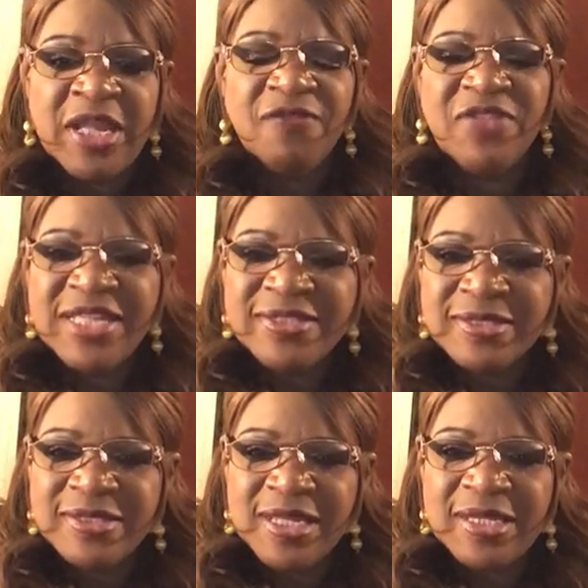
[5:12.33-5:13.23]
They
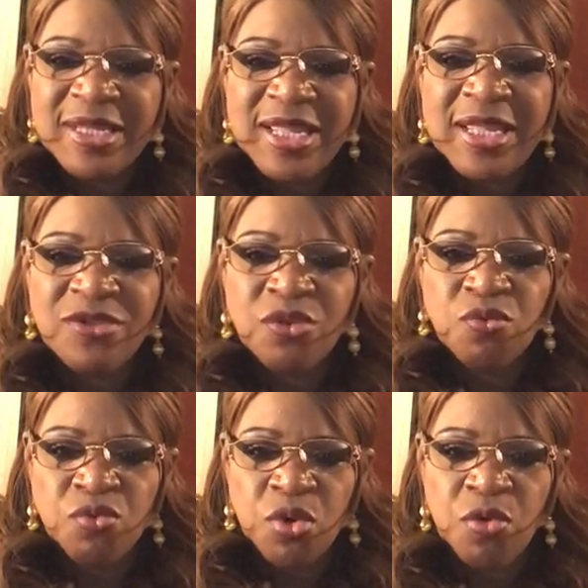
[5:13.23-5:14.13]
sit in the
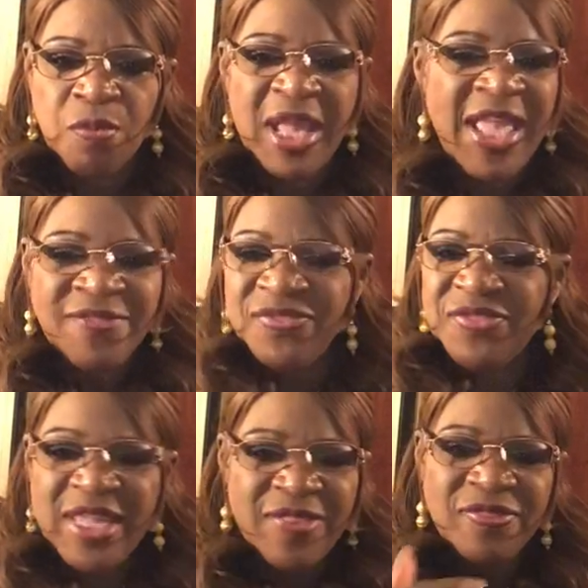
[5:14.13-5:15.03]
room and
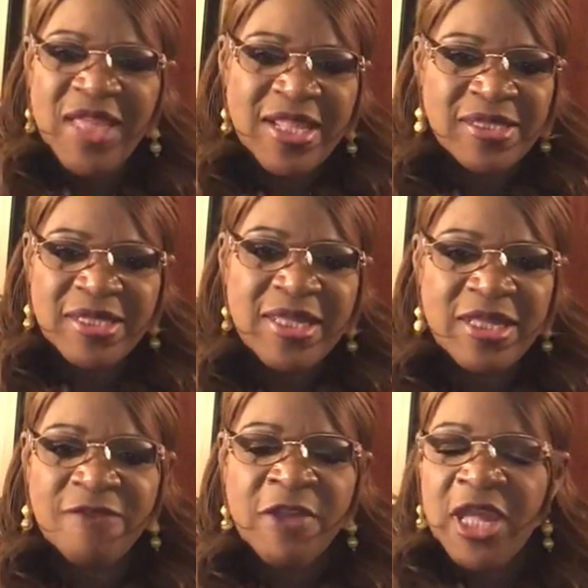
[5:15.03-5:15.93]
then they
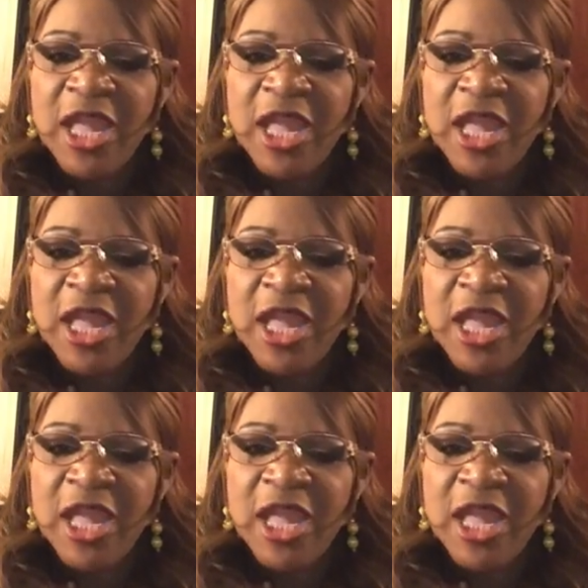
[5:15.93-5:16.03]
leave.